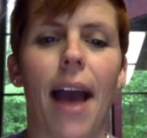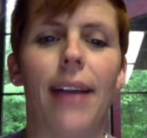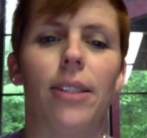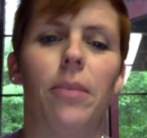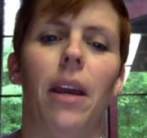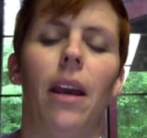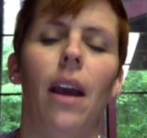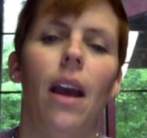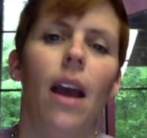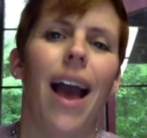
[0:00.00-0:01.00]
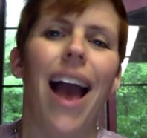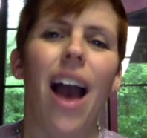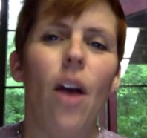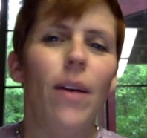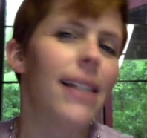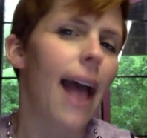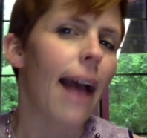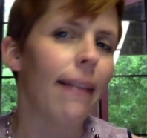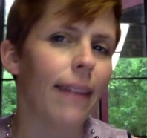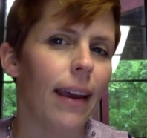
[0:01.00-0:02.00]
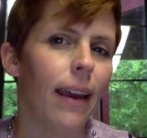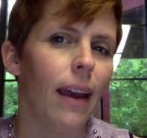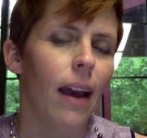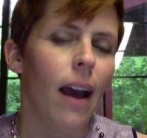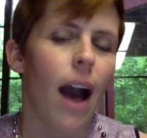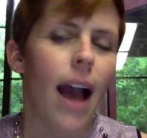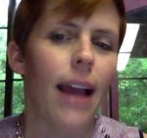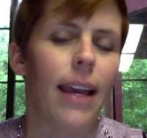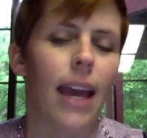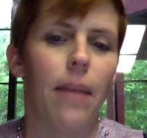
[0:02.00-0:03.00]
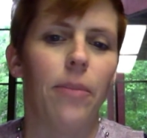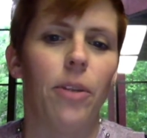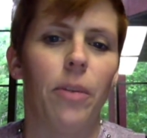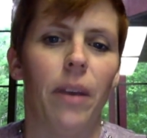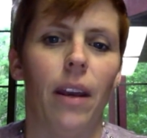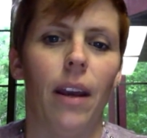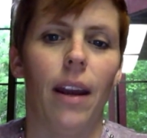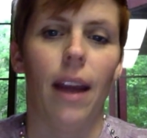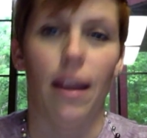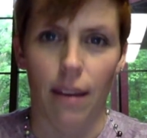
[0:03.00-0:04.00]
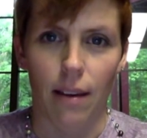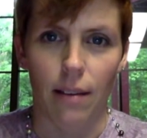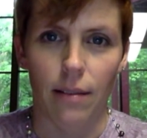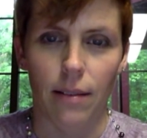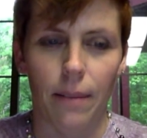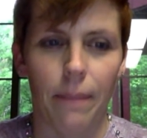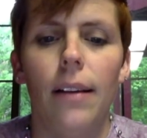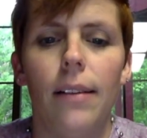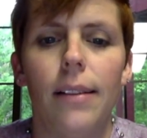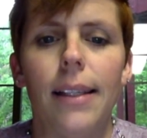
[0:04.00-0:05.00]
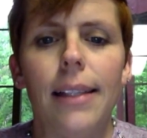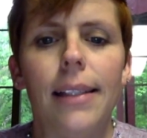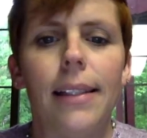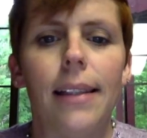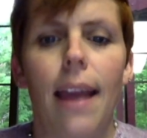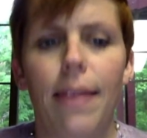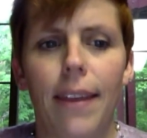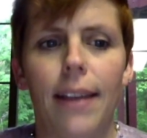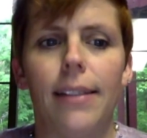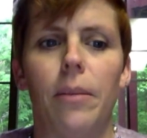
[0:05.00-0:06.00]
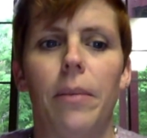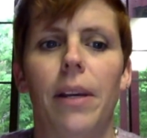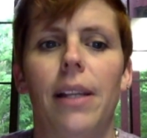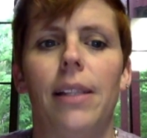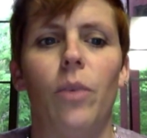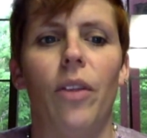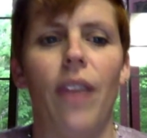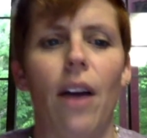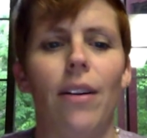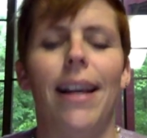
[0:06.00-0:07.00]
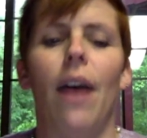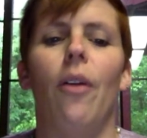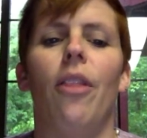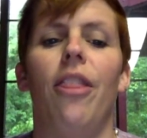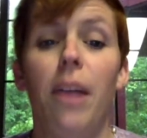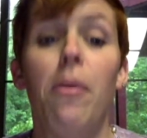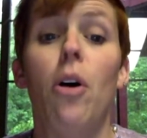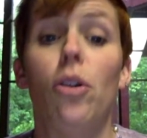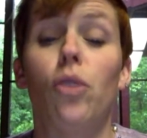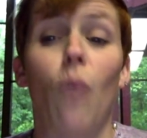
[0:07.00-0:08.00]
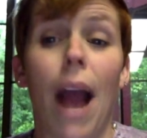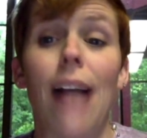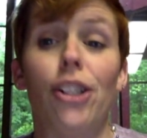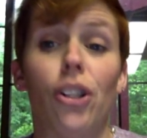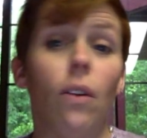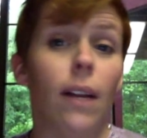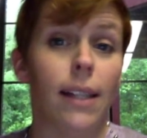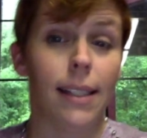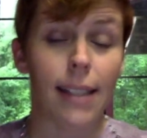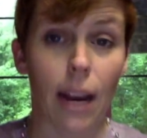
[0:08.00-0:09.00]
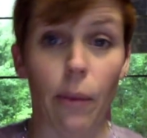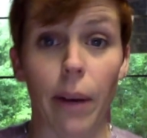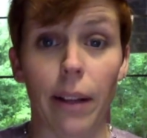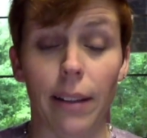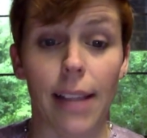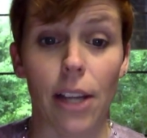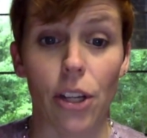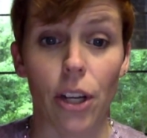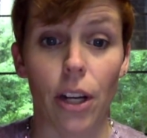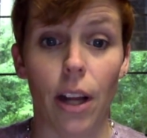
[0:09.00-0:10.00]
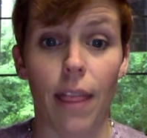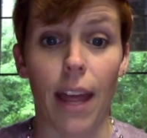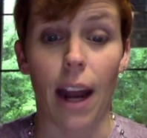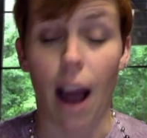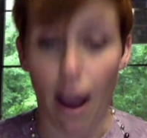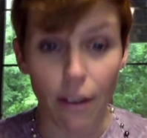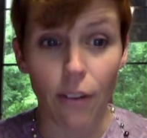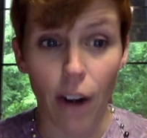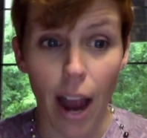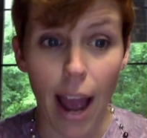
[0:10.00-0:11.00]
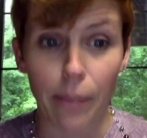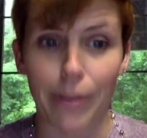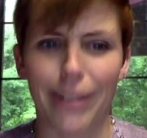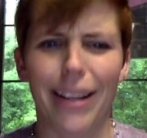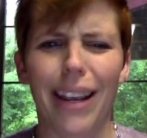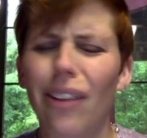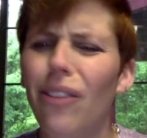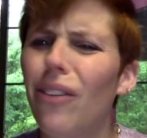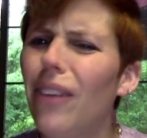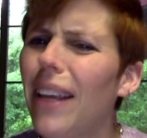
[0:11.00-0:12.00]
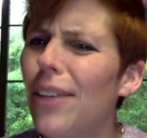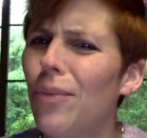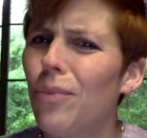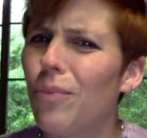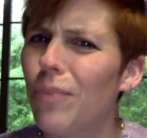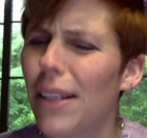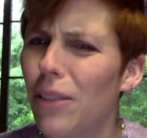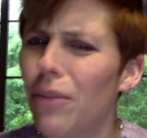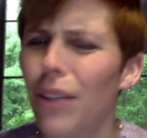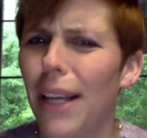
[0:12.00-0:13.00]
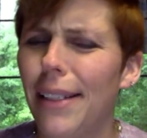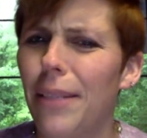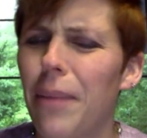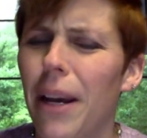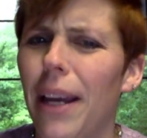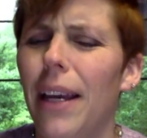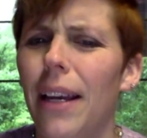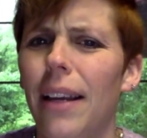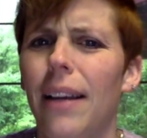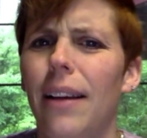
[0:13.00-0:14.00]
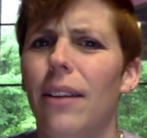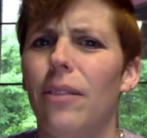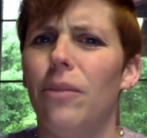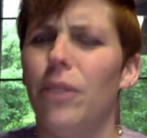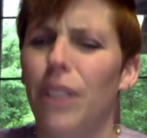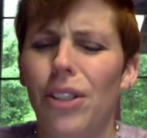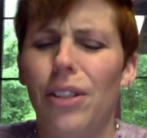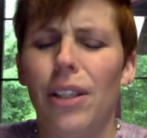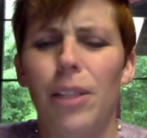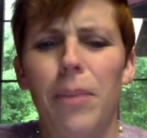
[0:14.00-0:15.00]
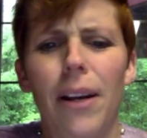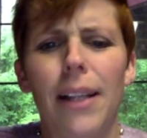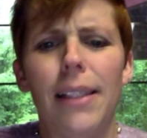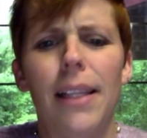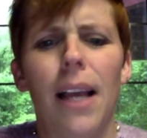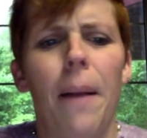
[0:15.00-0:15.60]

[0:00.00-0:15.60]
asked me how exactly I came to be an atheist. Since atheism is without a doubt the most rational and sane realization that I've ever had, particularly as it relates to my religious experience,